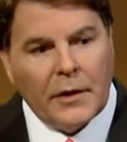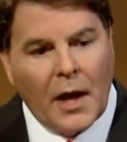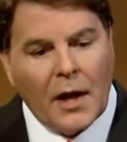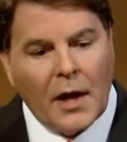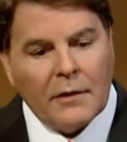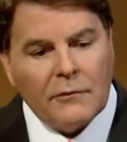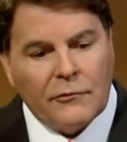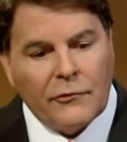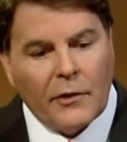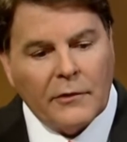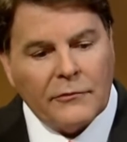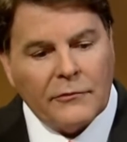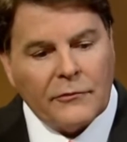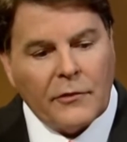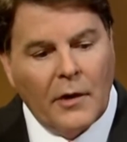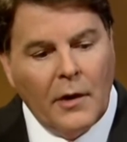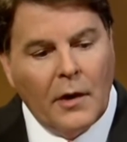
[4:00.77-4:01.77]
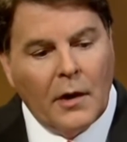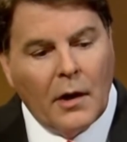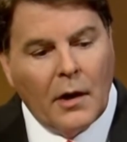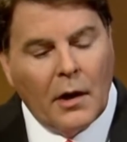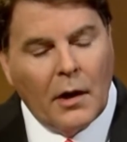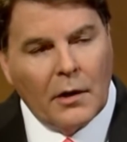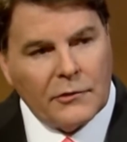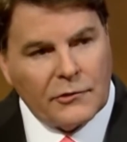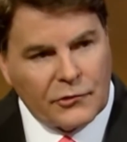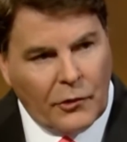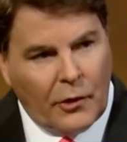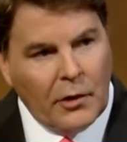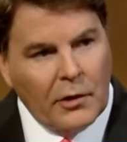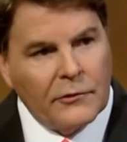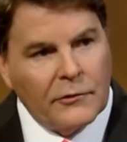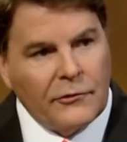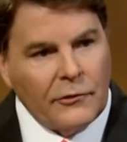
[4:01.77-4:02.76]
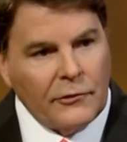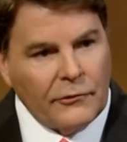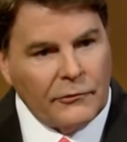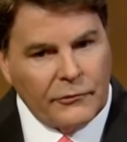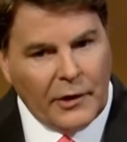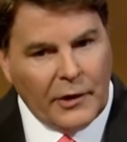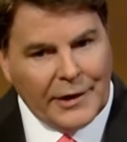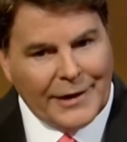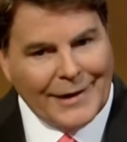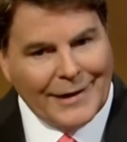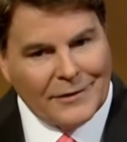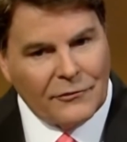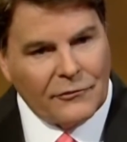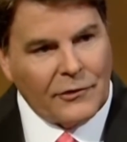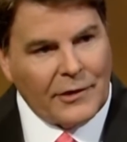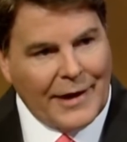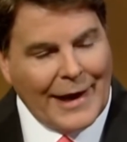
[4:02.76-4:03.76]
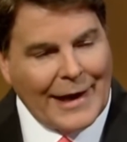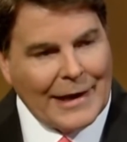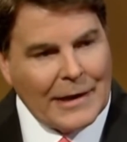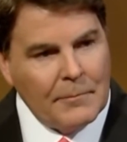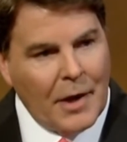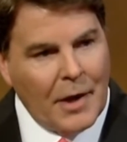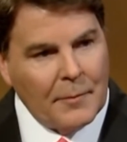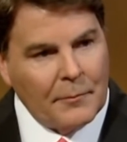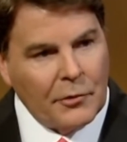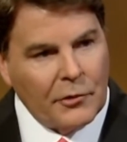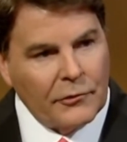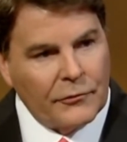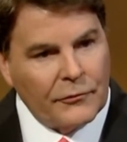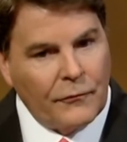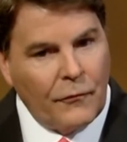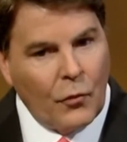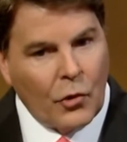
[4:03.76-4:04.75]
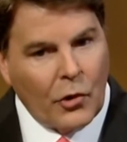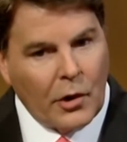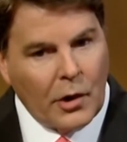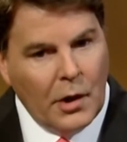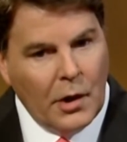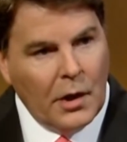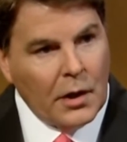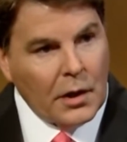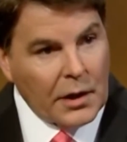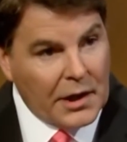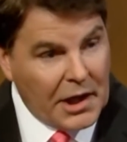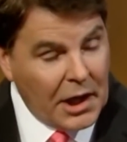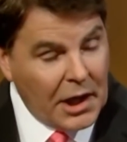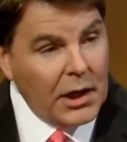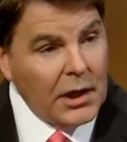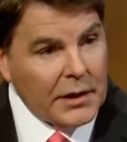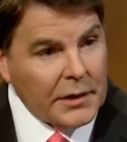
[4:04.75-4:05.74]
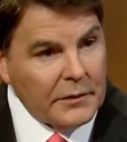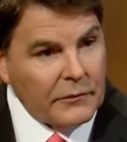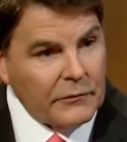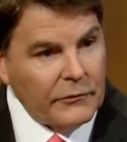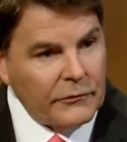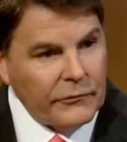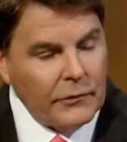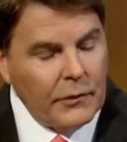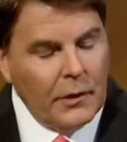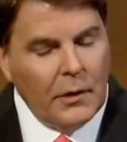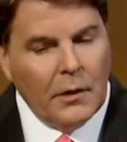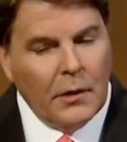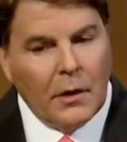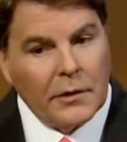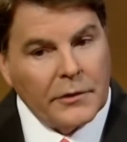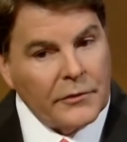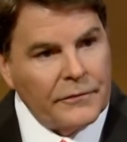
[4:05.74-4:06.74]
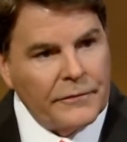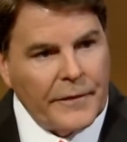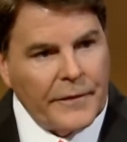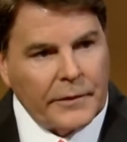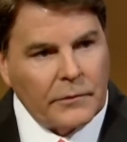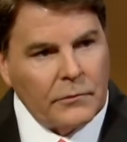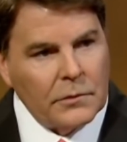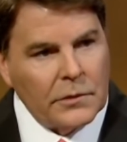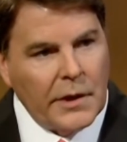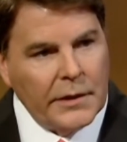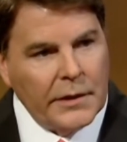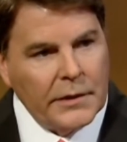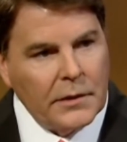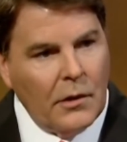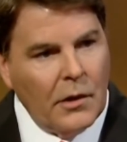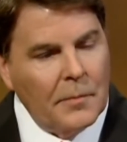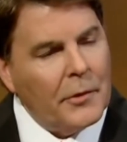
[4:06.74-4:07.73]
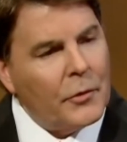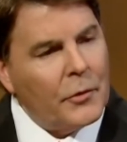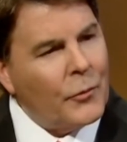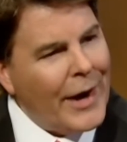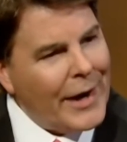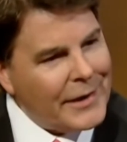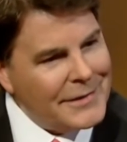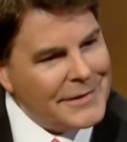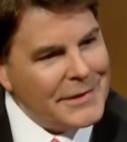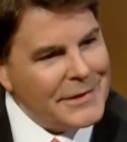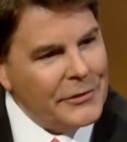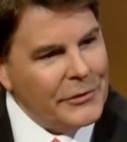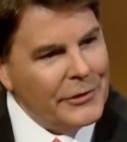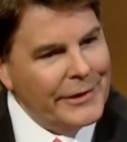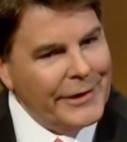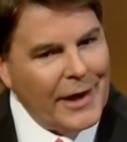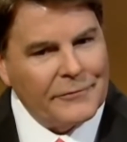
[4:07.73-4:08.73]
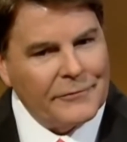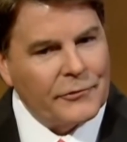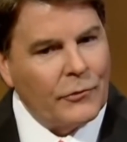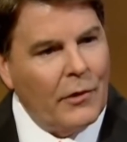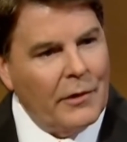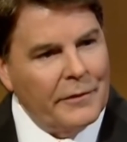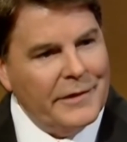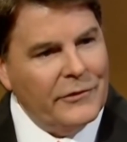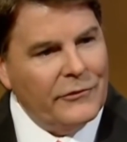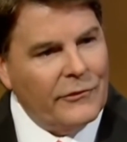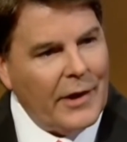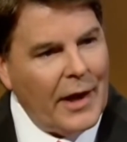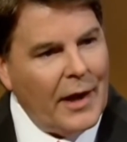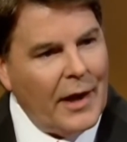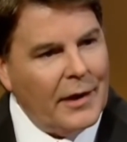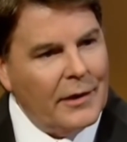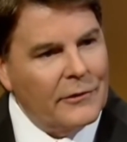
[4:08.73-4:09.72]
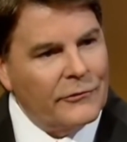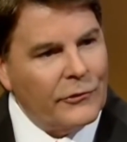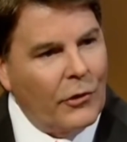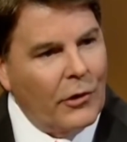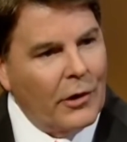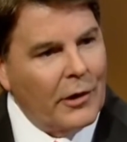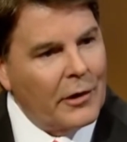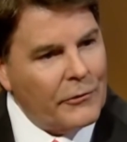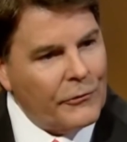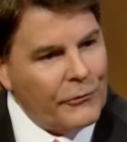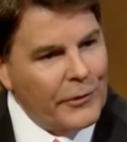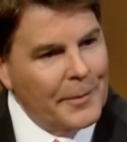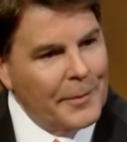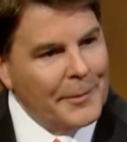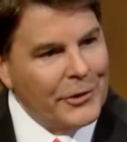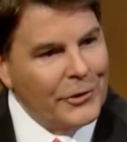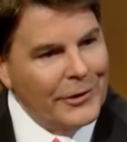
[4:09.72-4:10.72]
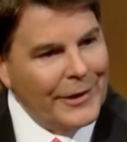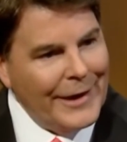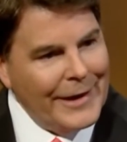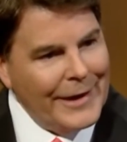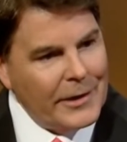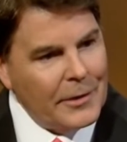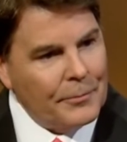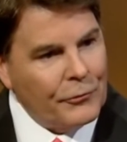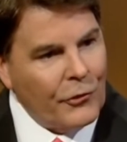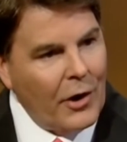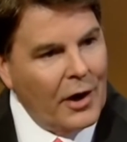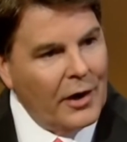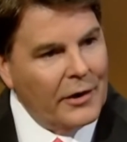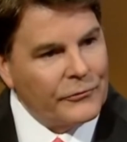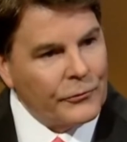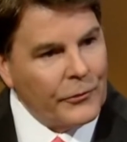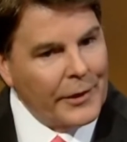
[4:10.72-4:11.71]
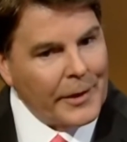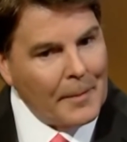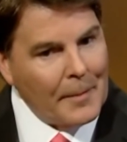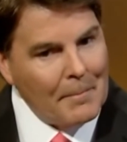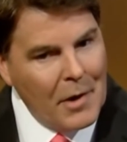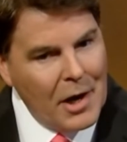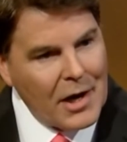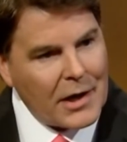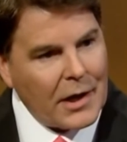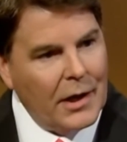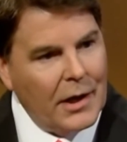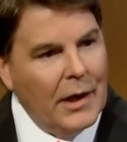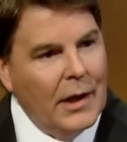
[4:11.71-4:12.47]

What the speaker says: not just charges against gang members for guns under federal gun law, but racketeering. After all, these gangs are a criminal enterprise run amok.